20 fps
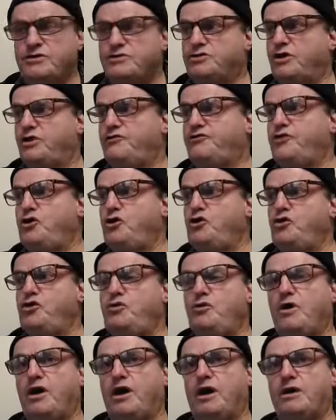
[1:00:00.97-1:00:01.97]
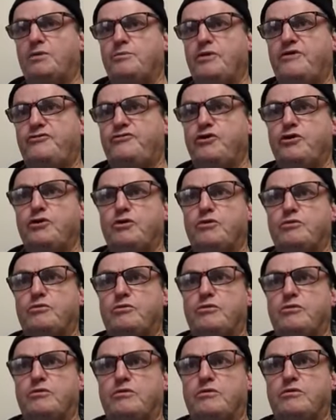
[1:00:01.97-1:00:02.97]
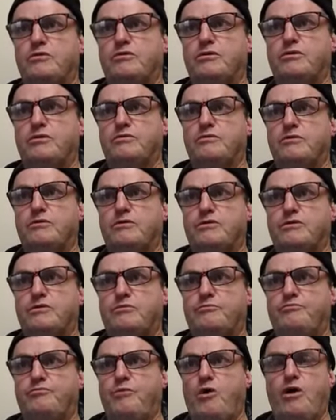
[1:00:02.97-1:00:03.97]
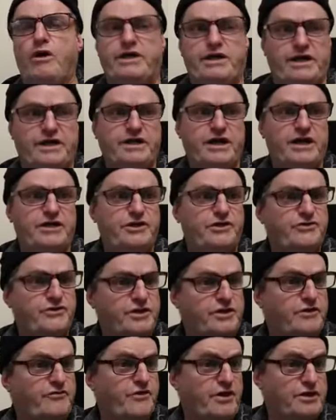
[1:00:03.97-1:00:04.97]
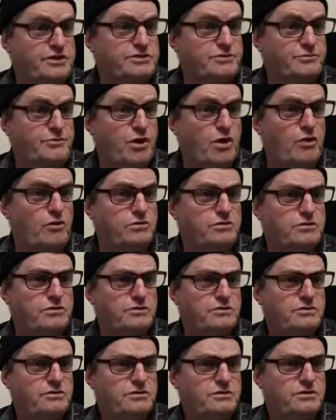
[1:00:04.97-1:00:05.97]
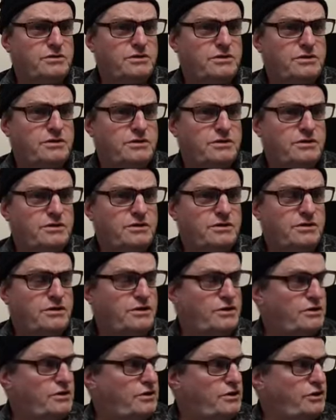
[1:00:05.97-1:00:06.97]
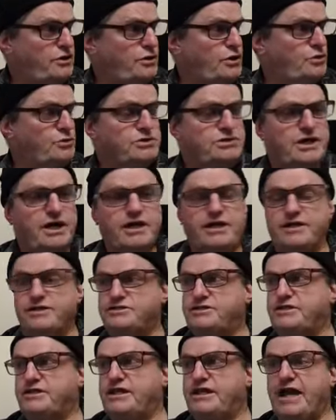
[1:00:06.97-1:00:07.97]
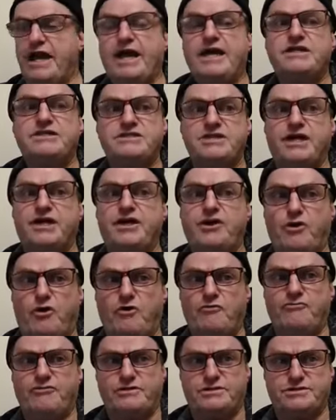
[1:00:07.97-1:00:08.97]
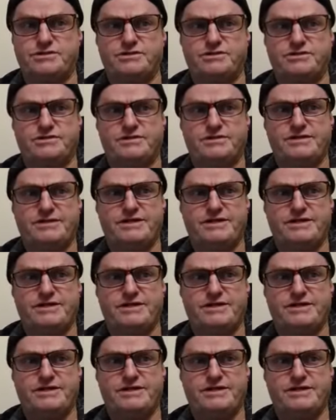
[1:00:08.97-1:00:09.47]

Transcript: So if, you, um, if you're mining and you think you found some gold, you will take it to the assay office